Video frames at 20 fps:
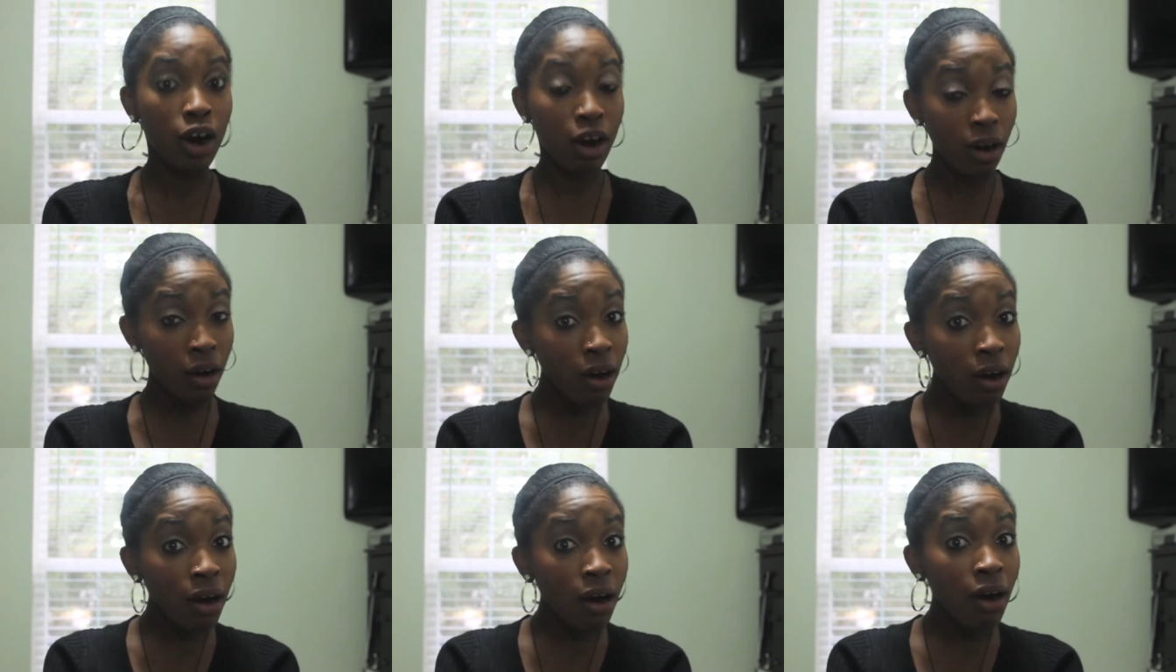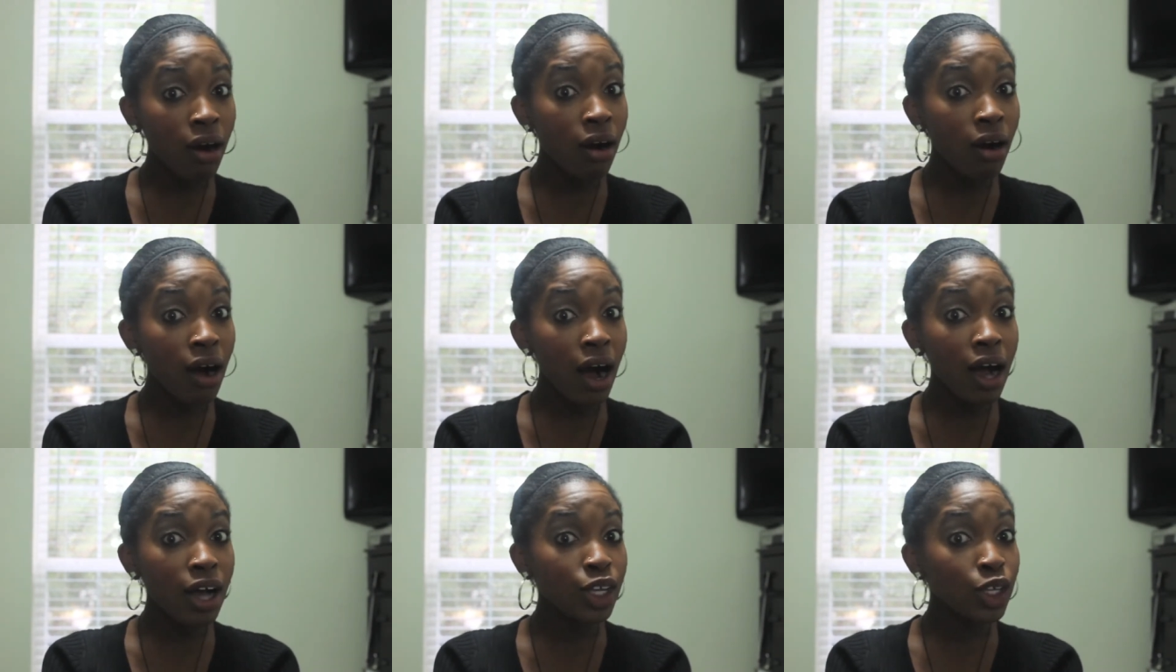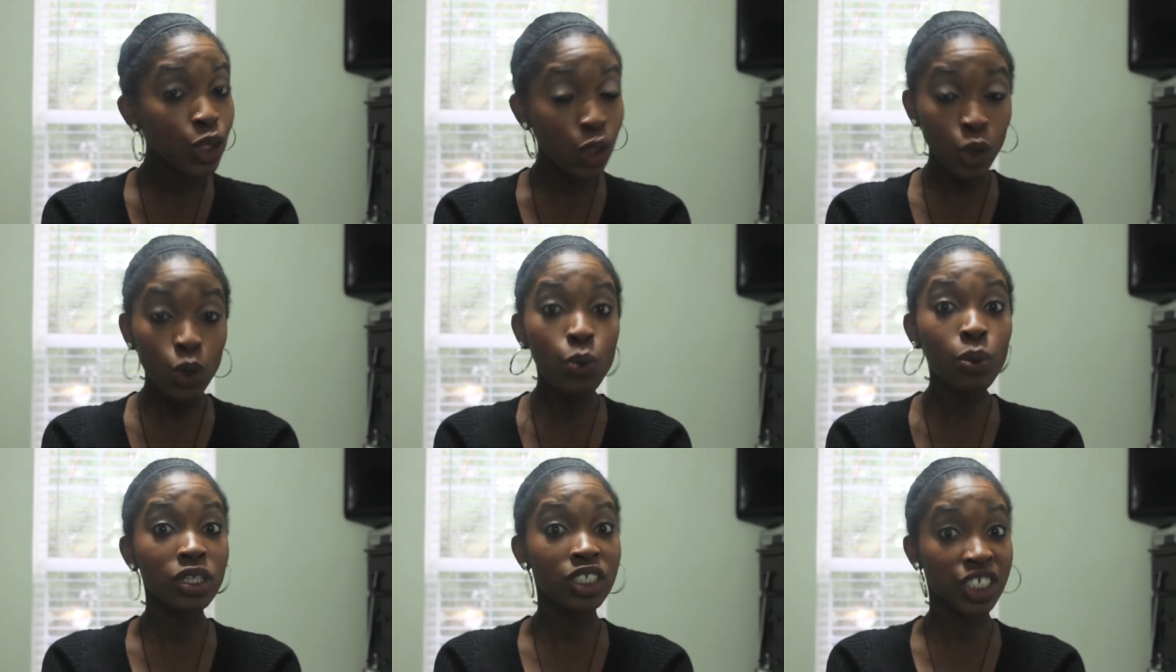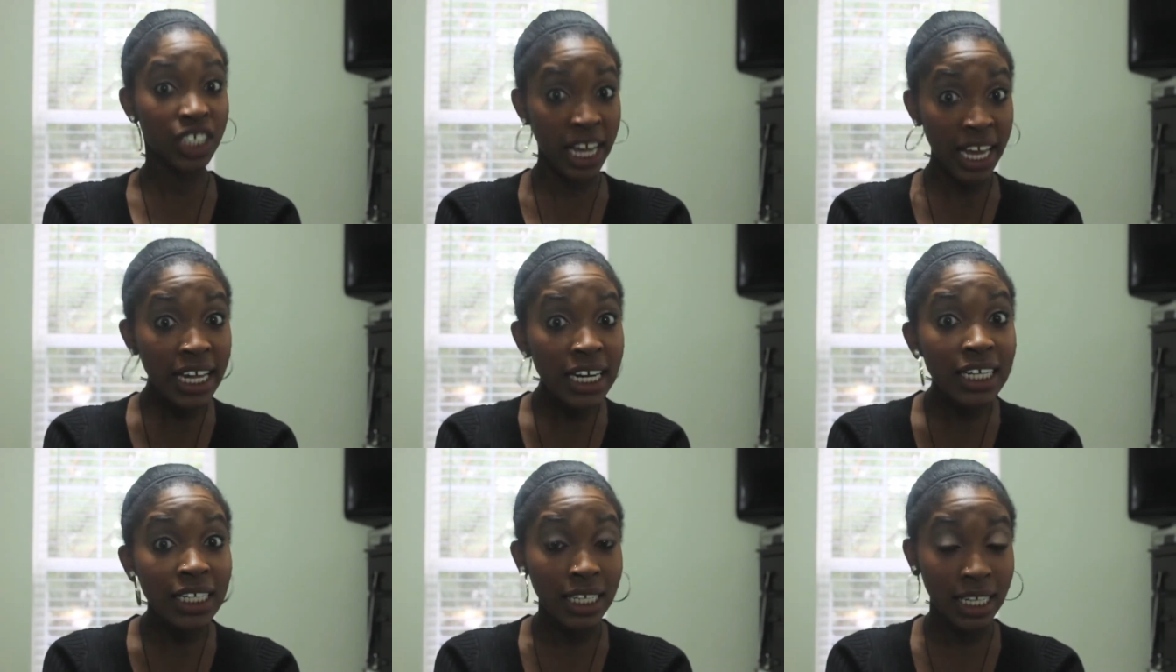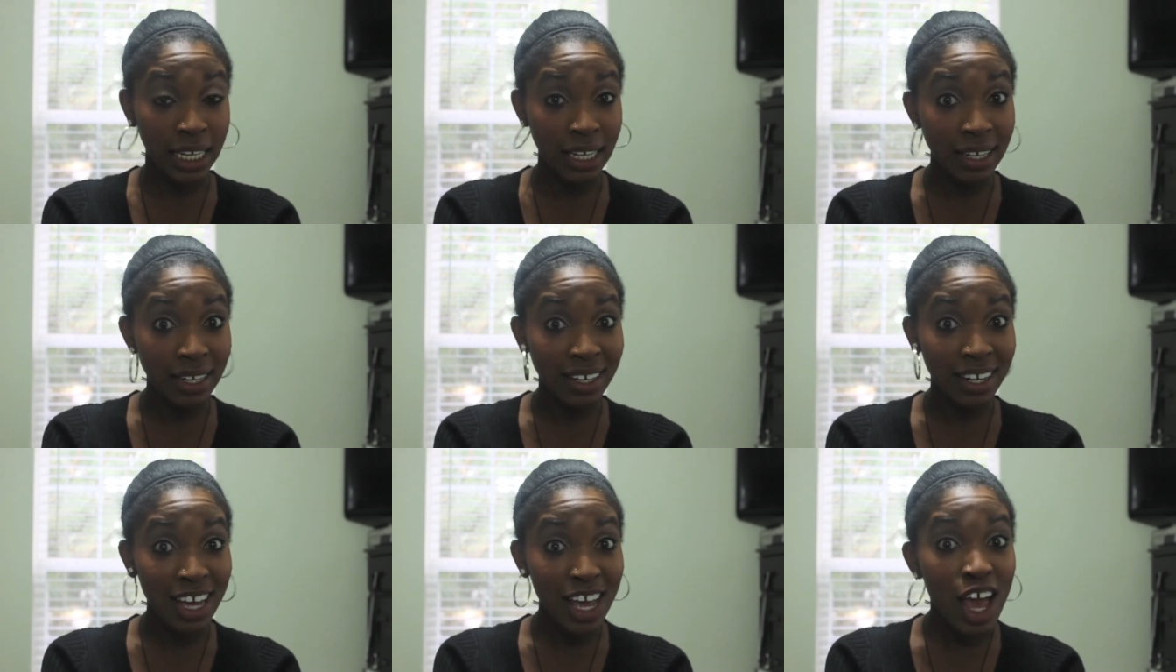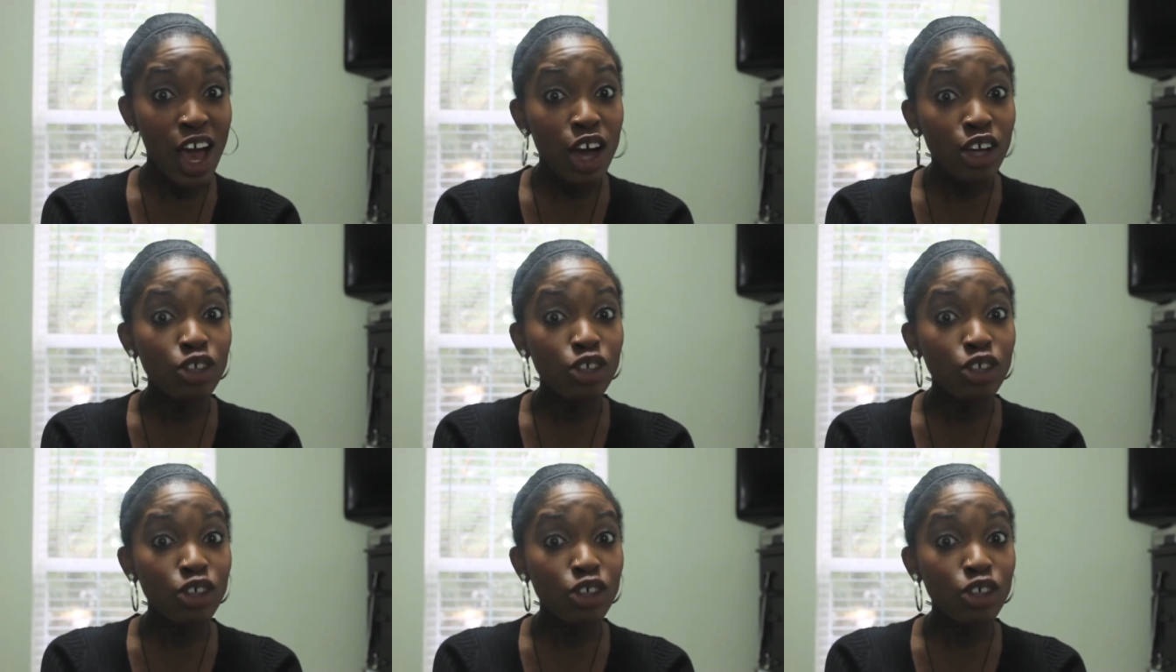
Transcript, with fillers: Girl, you were channeling